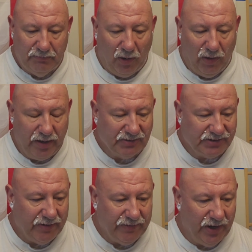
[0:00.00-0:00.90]
Barney
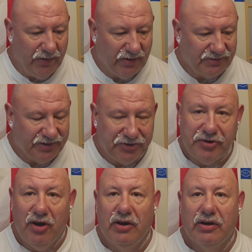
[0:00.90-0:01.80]
was giving Otis the
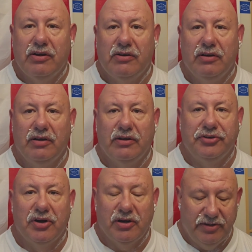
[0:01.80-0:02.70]
drunk
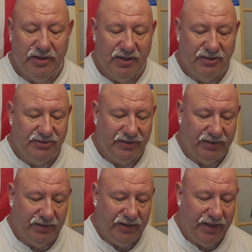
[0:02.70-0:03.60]
test,
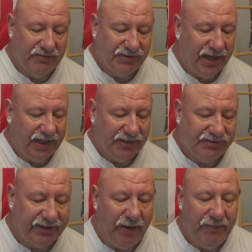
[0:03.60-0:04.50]
and it was like a
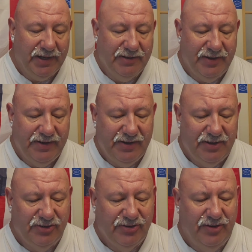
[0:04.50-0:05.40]
stamina
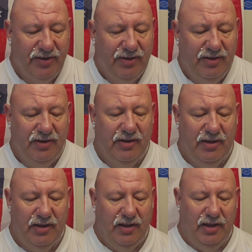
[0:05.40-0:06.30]
test,
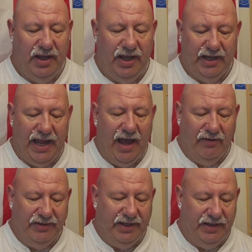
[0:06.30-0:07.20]
and he
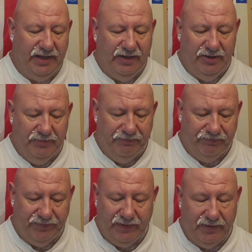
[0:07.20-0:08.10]
outdid
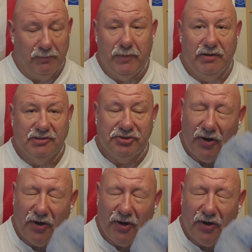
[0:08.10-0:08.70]
him when he